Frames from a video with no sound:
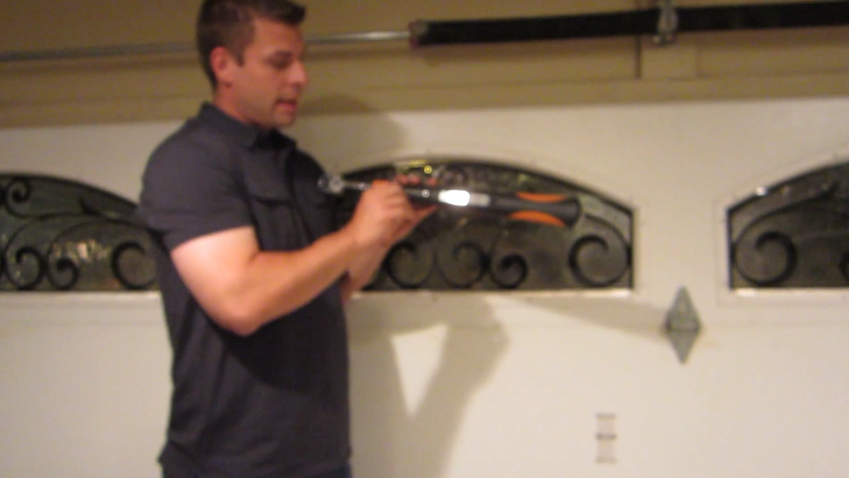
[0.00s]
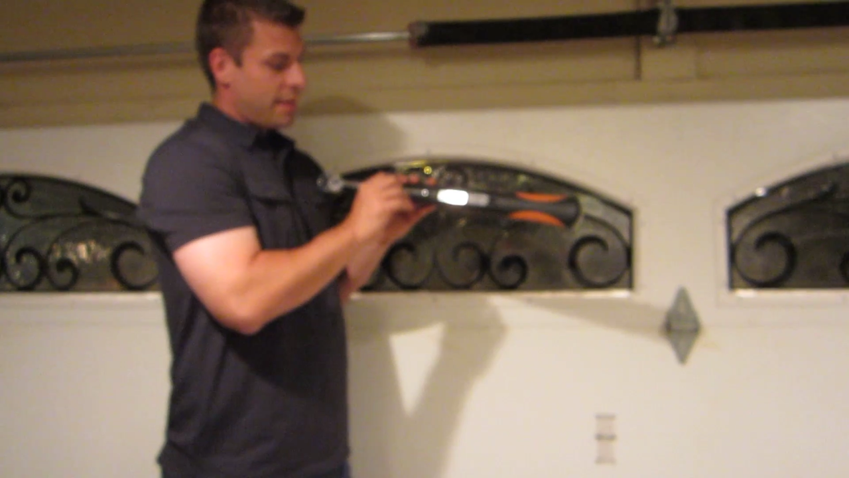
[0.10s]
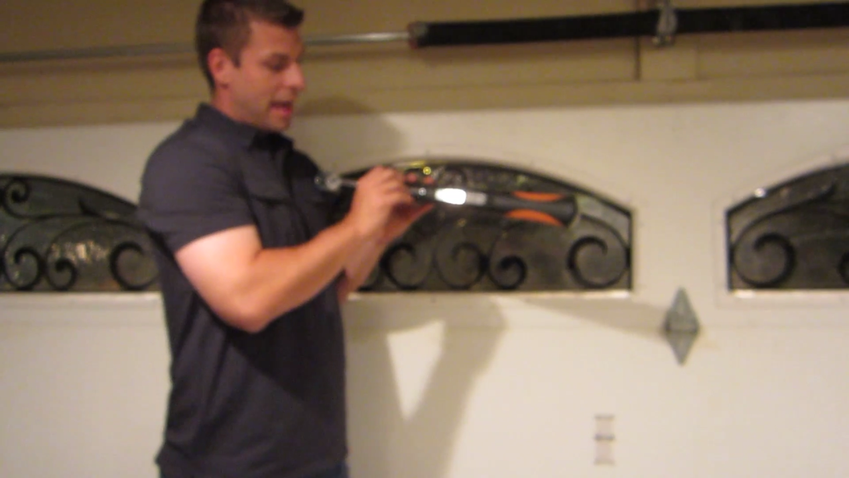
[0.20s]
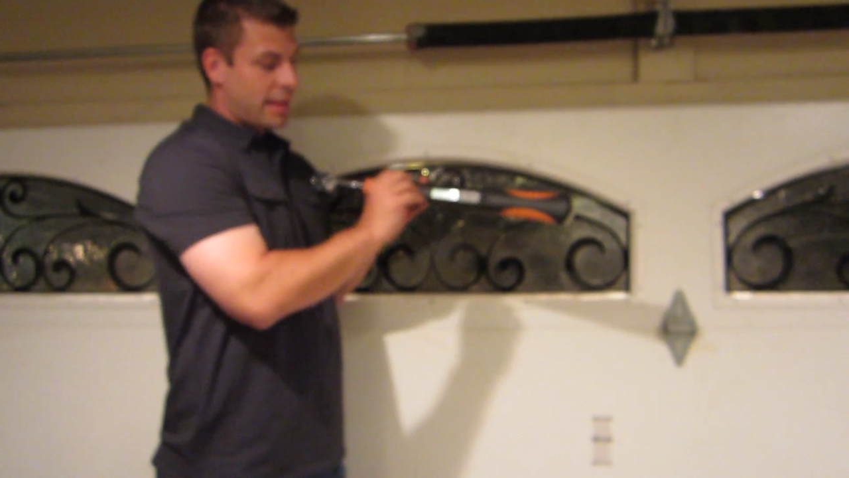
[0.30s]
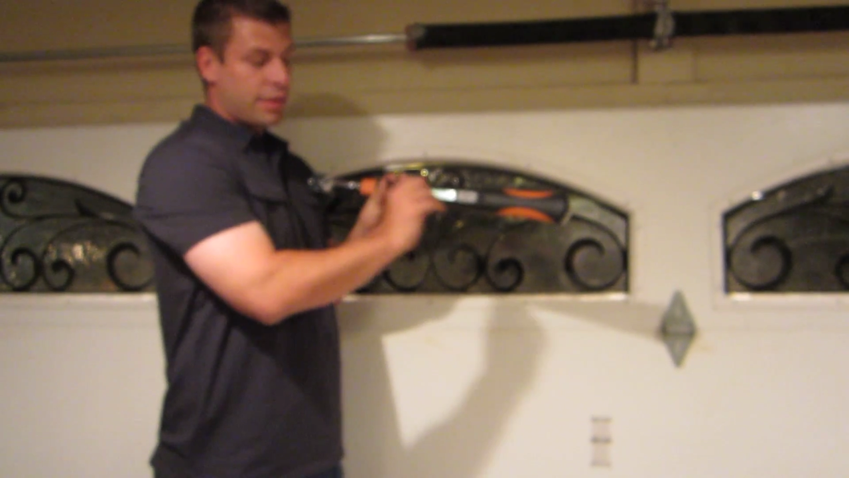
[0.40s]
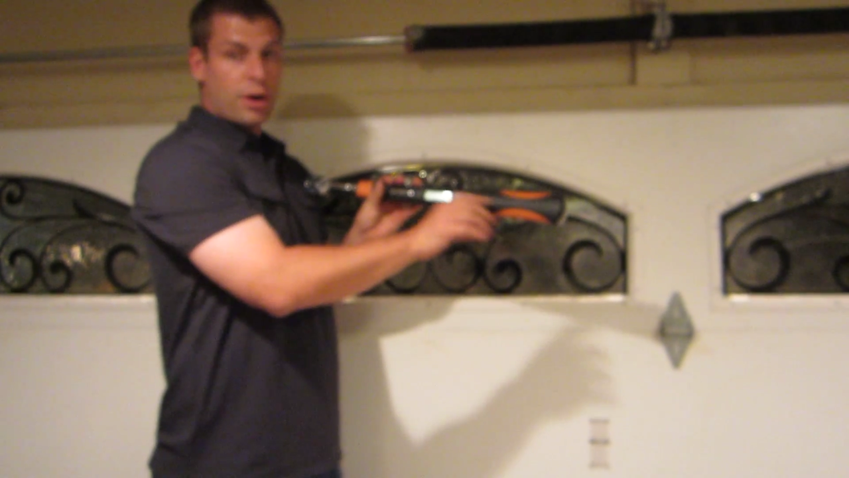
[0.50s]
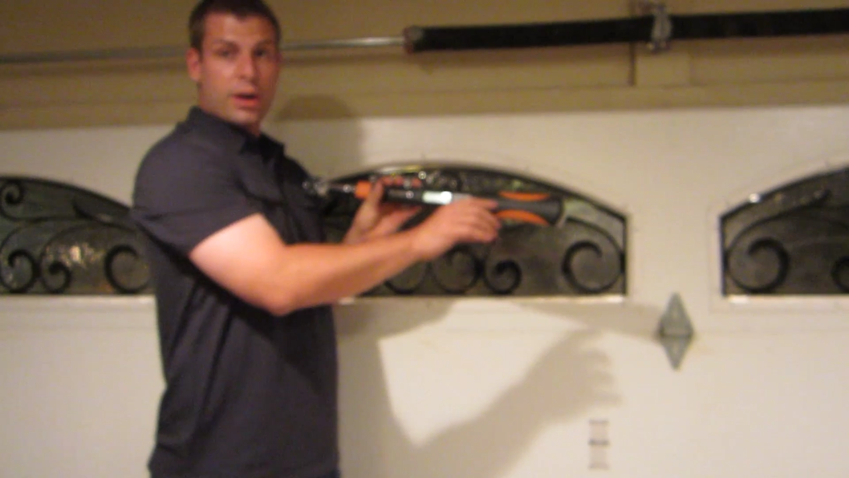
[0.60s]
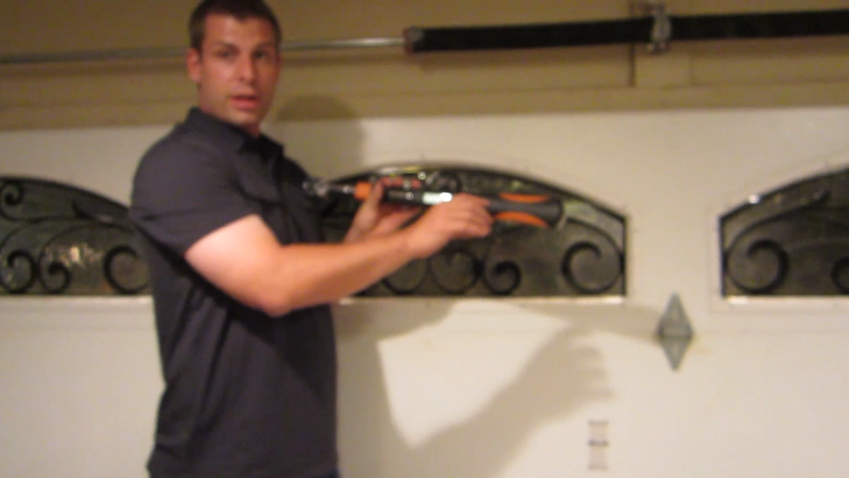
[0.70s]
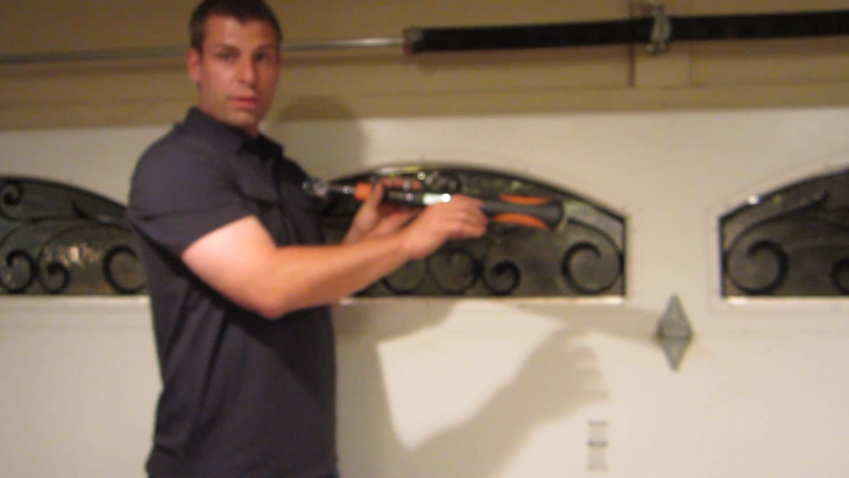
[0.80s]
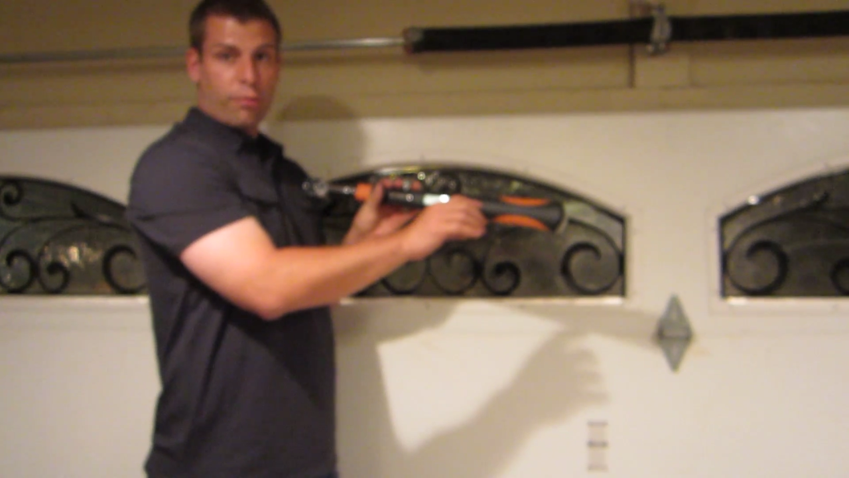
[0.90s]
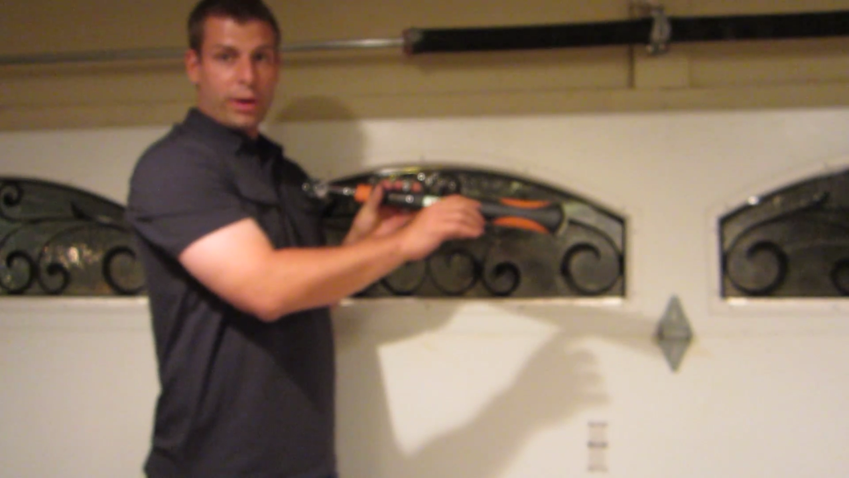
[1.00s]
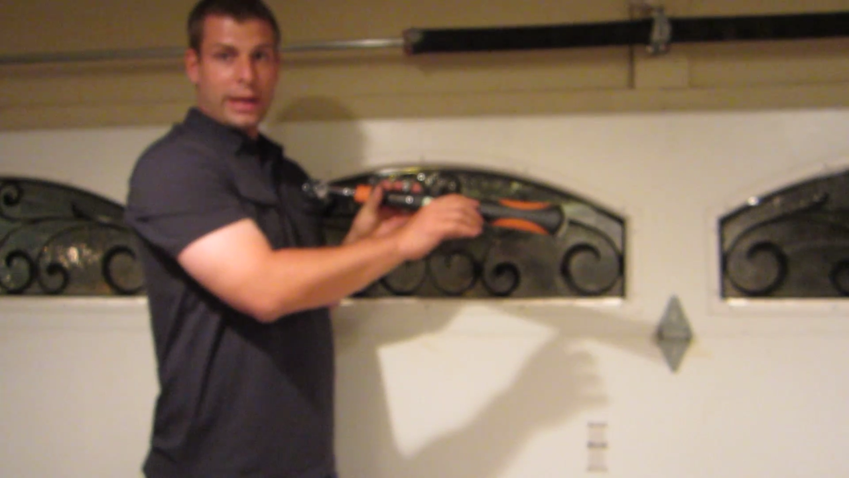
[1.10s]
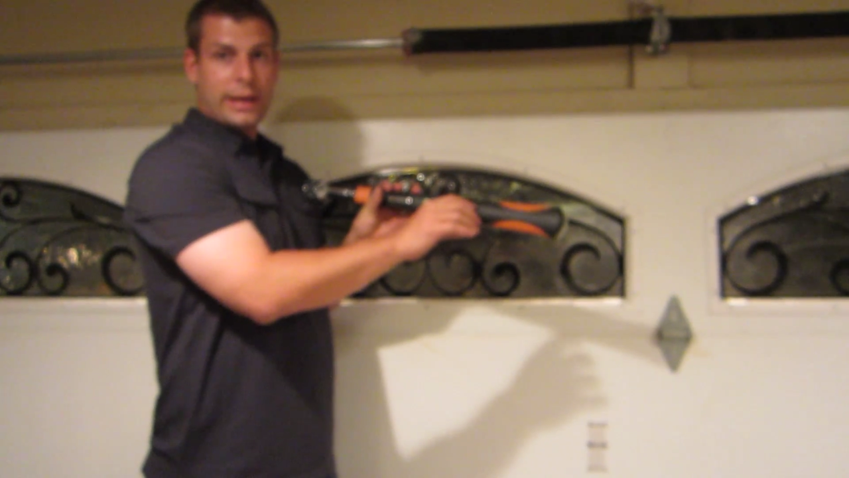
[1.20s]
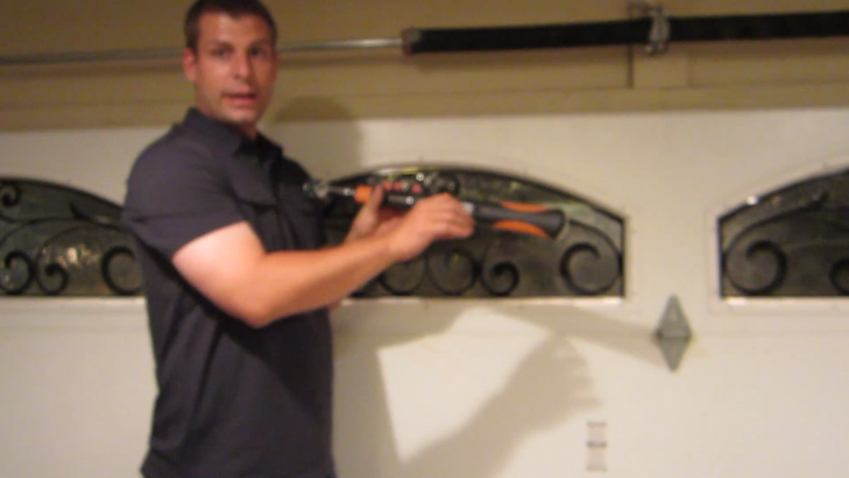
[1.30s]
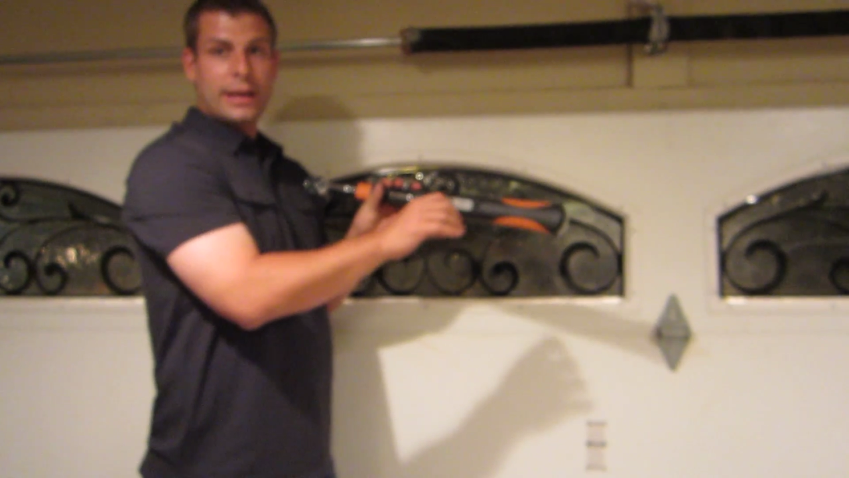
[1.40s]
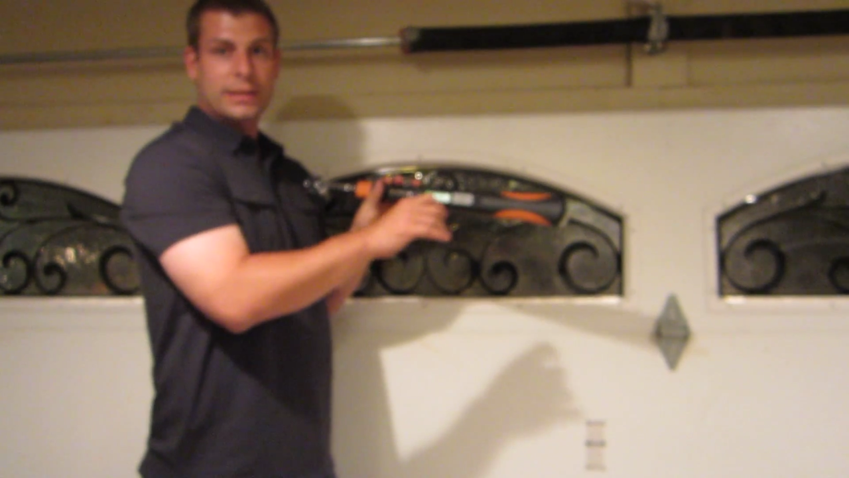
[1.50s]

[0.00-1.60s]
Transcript: That 33